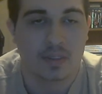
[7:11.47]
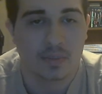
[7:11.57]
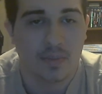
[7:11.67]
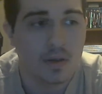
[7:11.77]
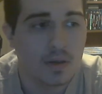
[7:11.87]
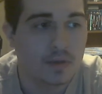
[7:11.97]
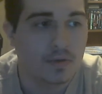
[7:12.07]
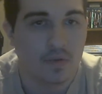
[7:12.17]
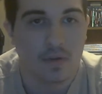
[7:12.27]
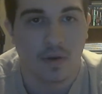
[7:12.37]
It's pretty good
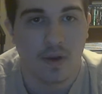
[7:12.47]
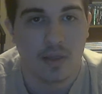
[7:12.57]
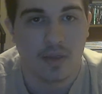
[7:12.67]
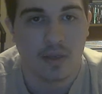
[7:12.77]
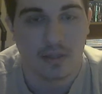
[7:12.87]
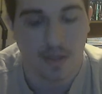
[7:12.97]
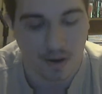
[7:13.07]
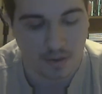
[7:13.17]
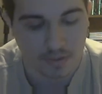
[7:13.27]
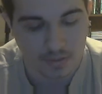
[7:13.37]
too. You know, I like the
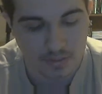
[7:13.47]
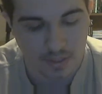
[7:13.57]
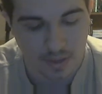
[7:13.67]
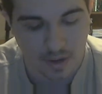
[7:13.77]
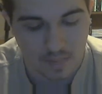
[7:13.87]
characters, and